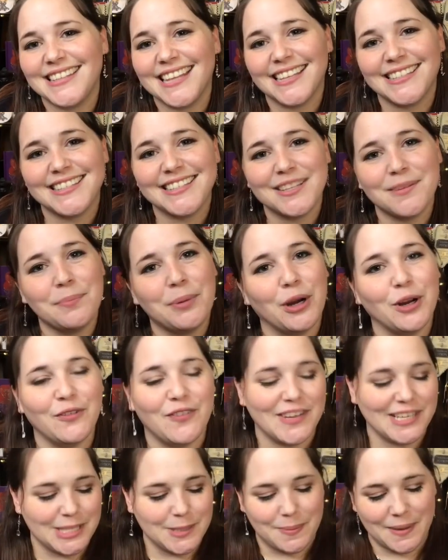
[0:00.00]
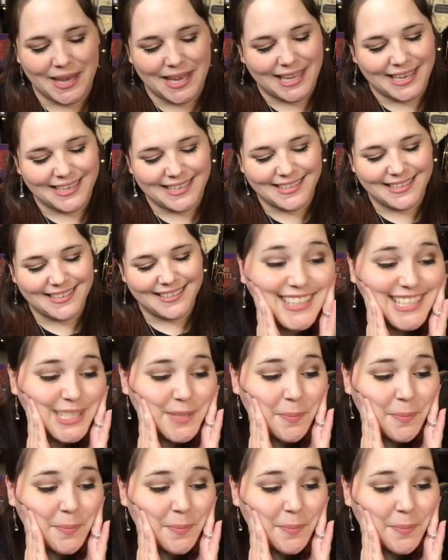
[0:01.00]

that's the perfect pin. This